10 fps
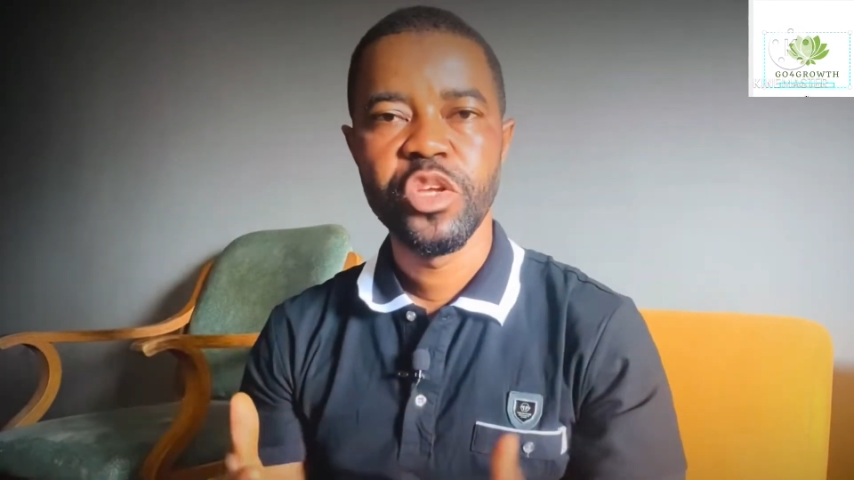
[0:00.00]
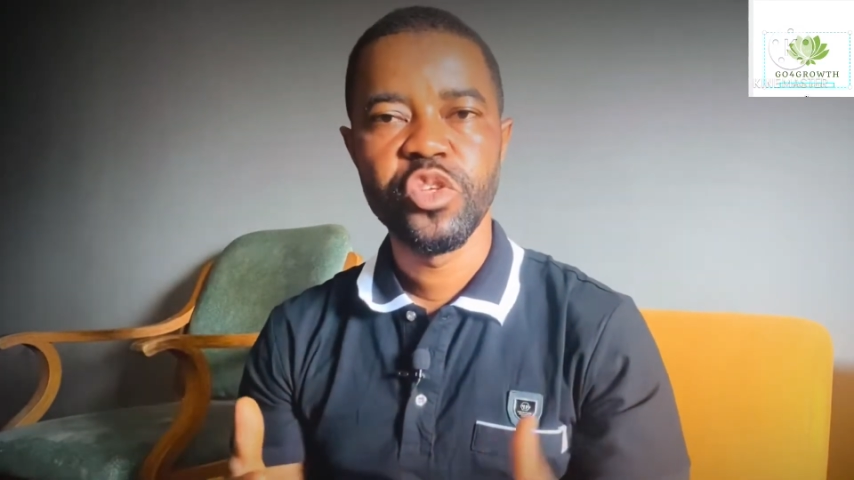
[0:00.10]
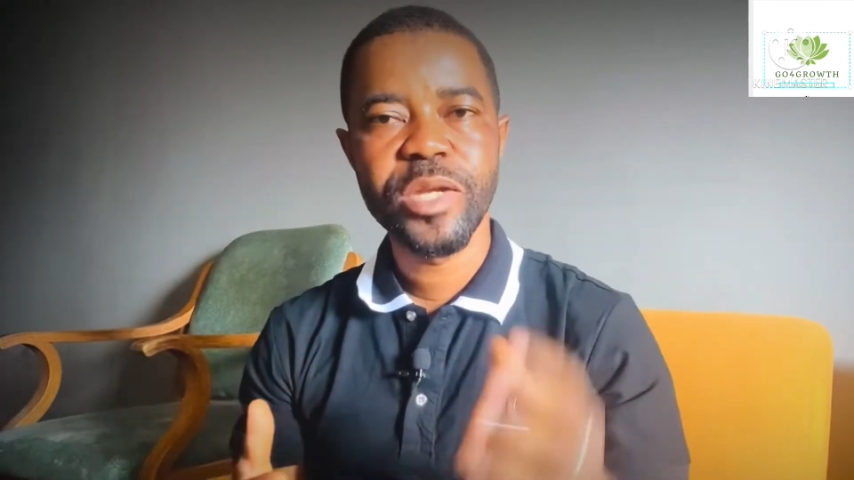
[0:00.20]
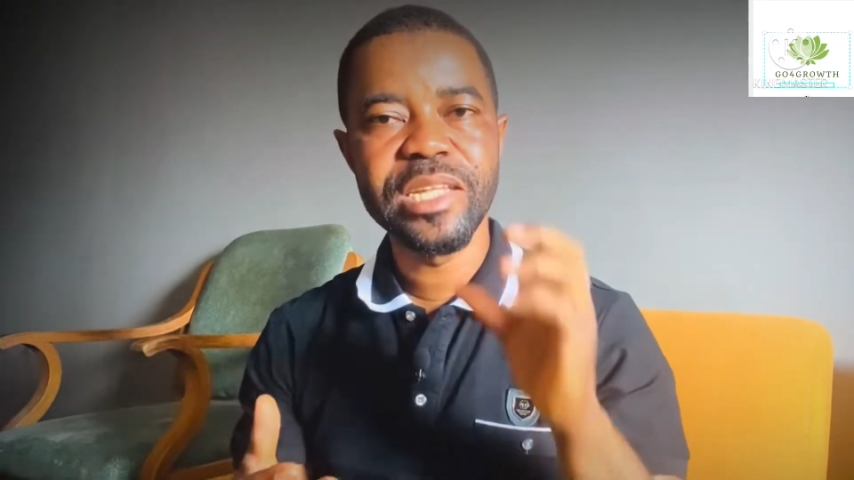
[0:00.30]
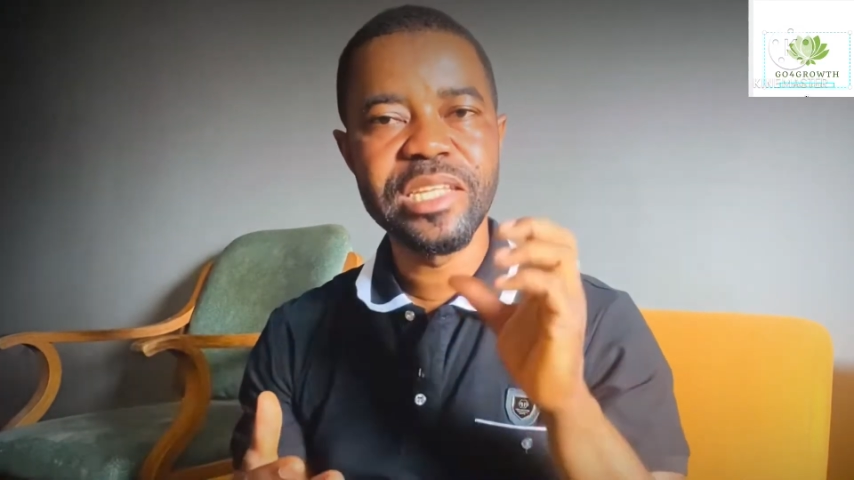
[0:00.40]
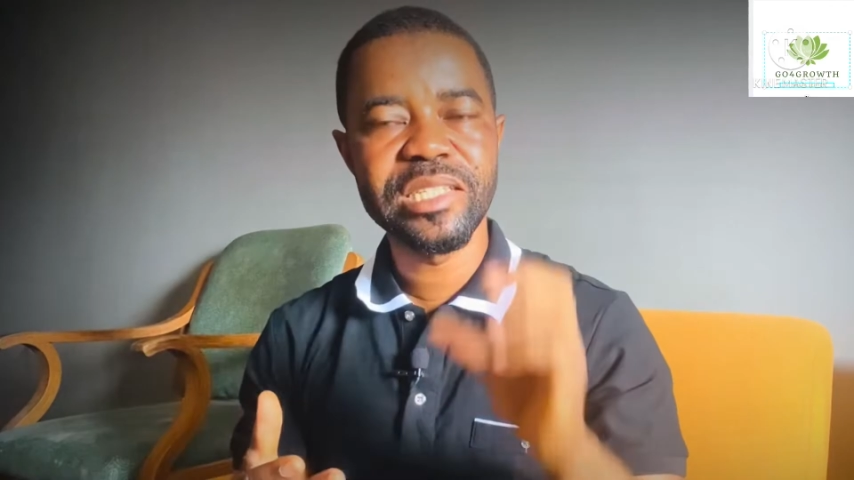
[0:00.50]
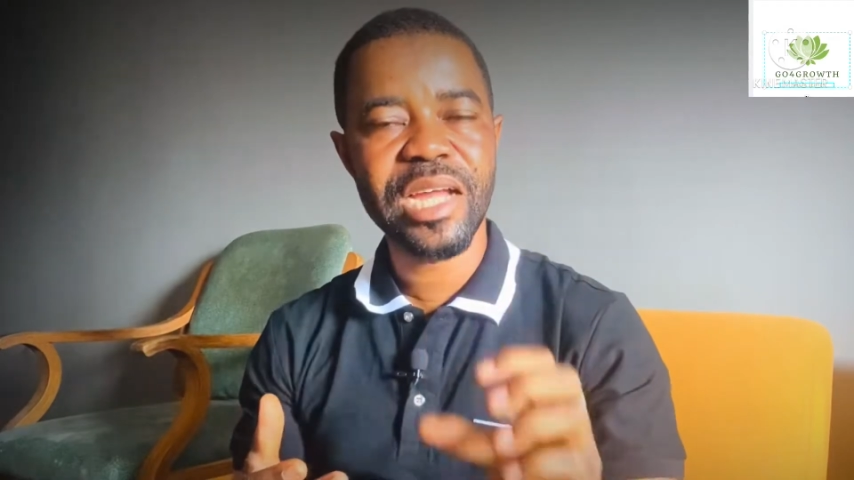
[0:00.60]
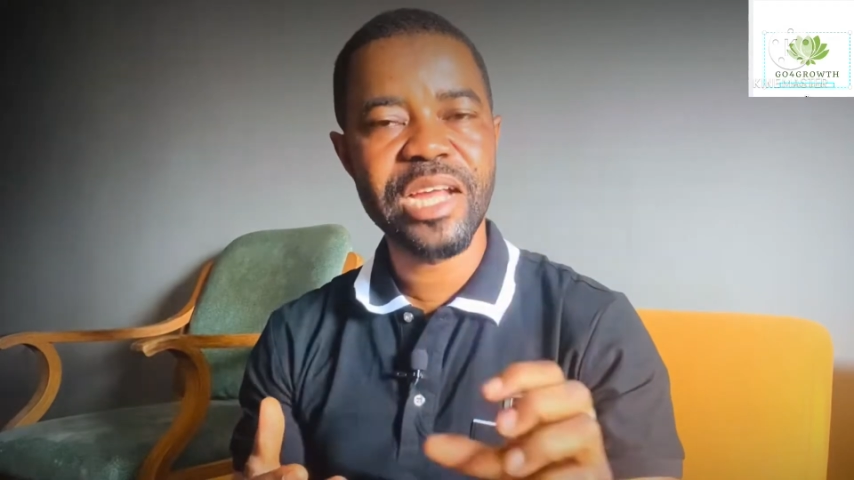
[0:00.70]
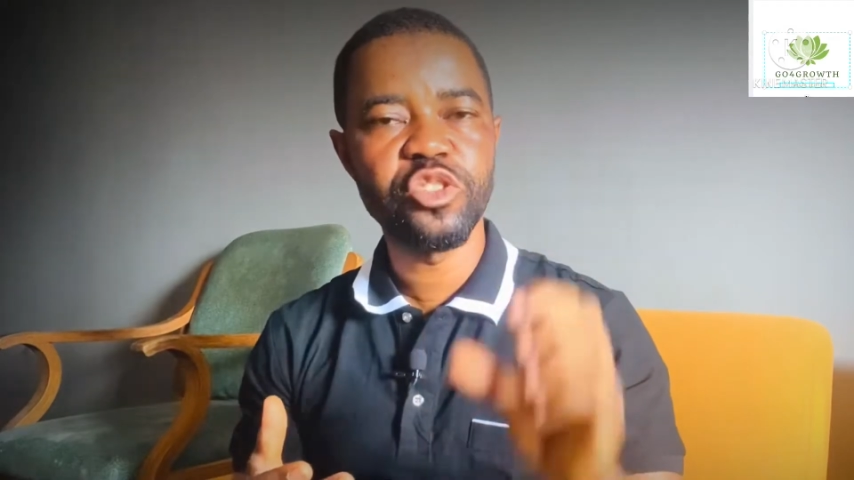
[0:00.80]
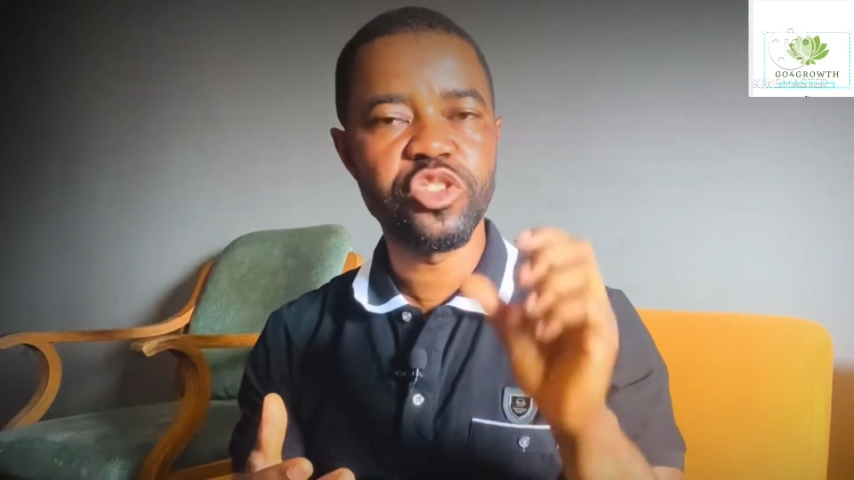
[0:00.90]
You can
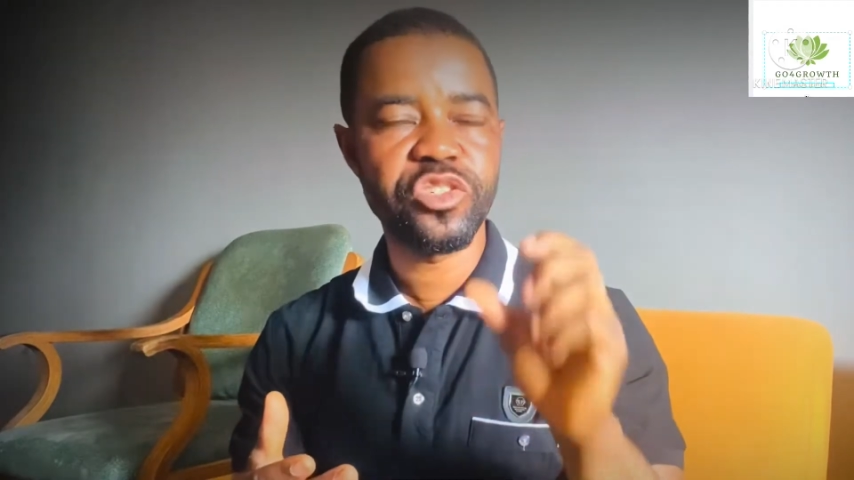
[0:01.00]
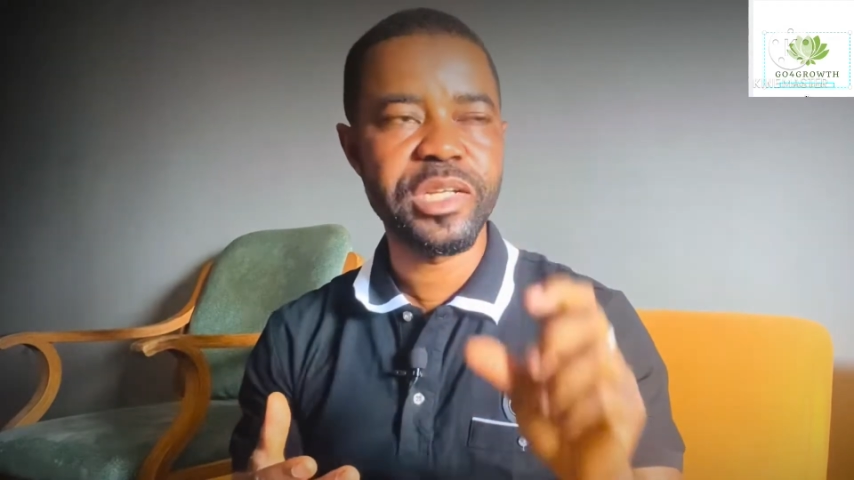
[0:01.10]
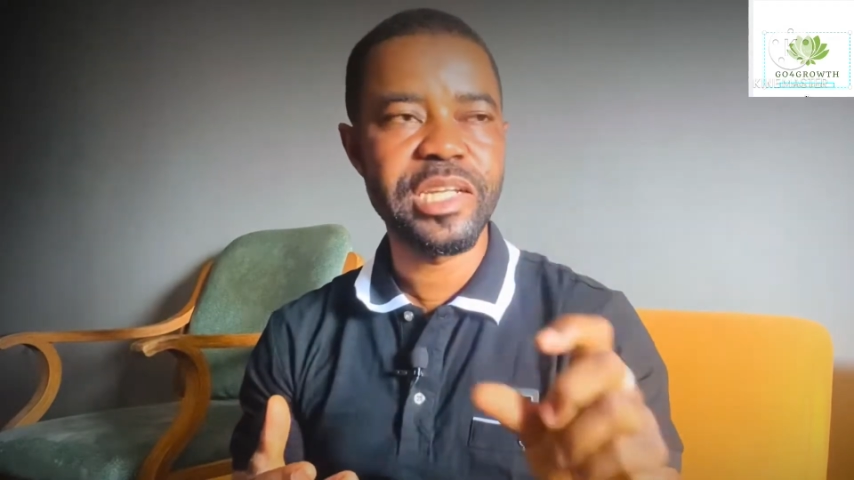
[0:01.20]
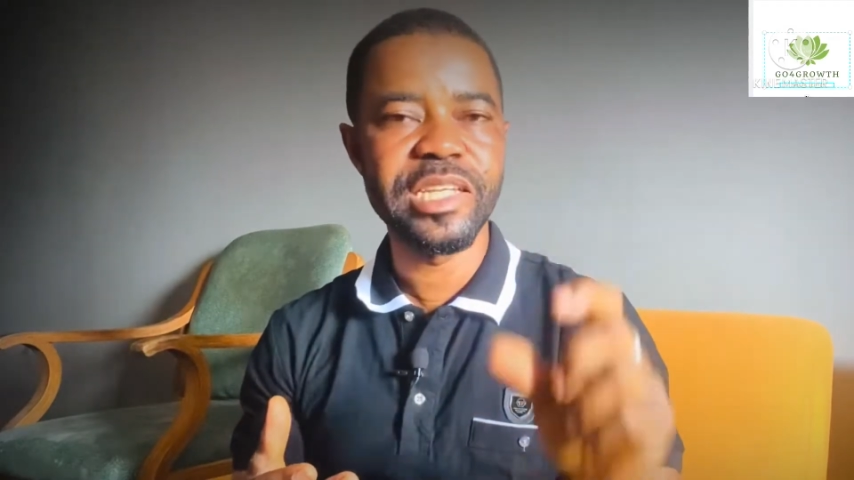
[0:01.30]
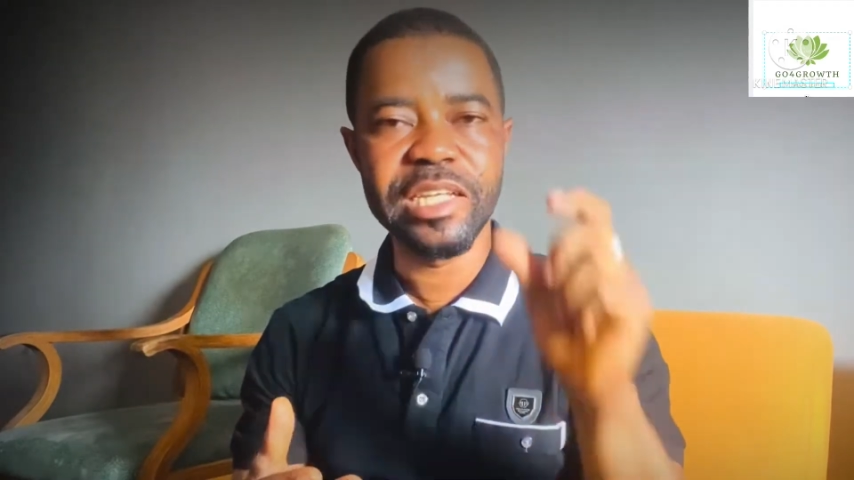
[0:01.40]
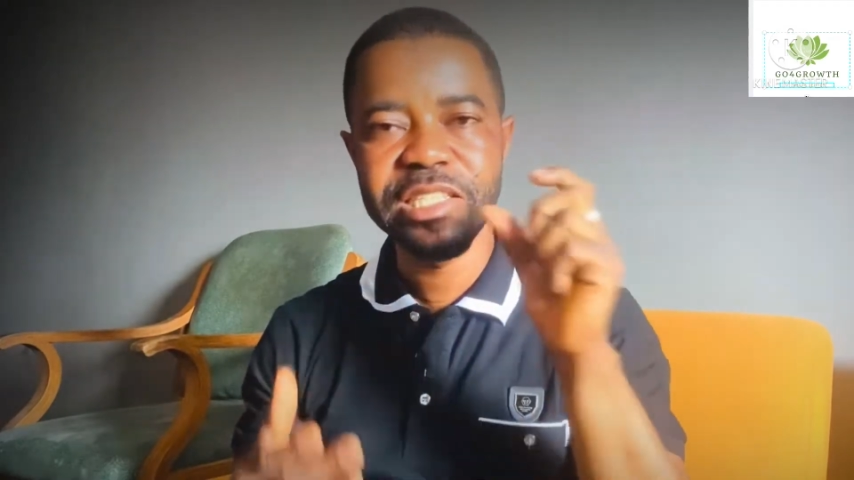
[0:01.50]
decide to trade in a